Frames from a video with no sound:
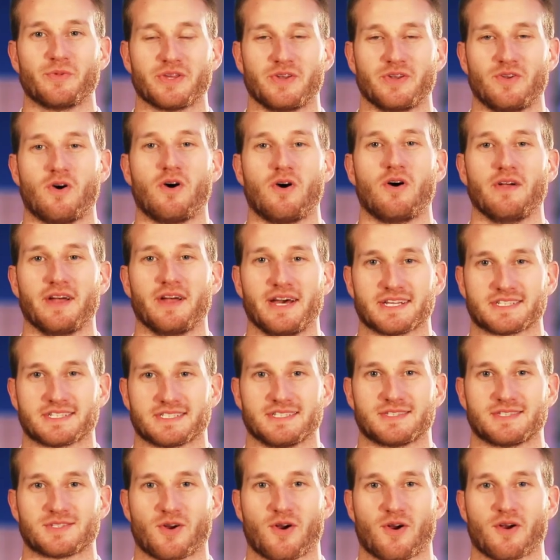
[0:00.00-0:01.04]
that all
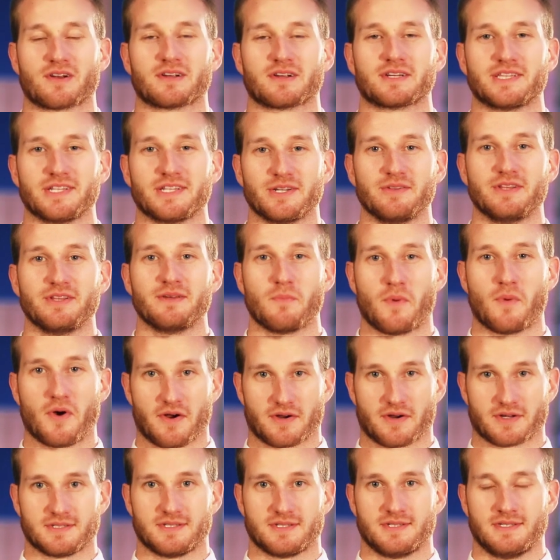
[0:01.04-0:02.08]
exits are clearly
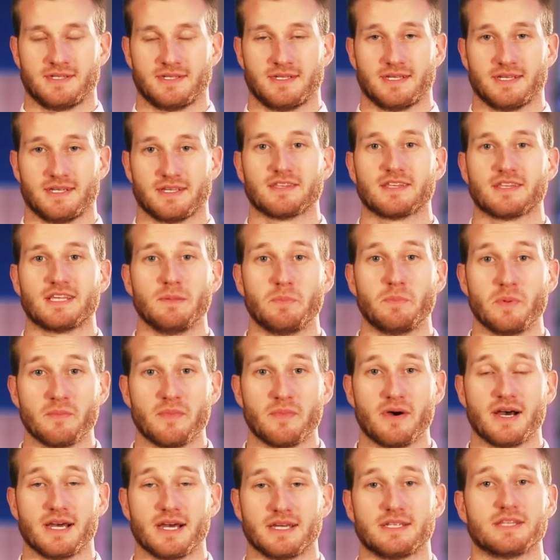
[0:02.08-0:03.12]
marked. Keep
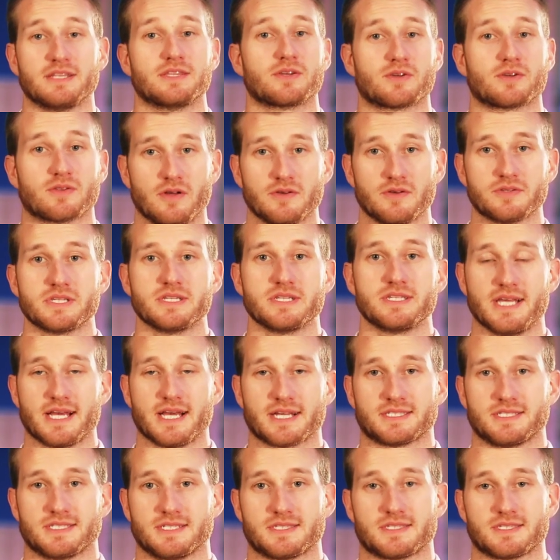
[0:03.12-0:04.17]
in mind that the closest
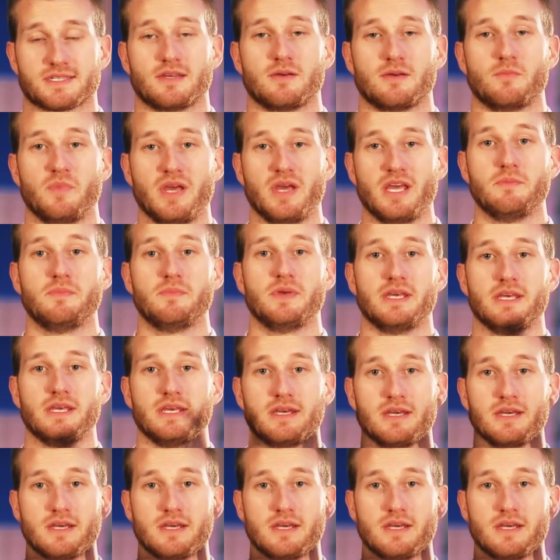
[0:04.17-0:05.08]
exits may be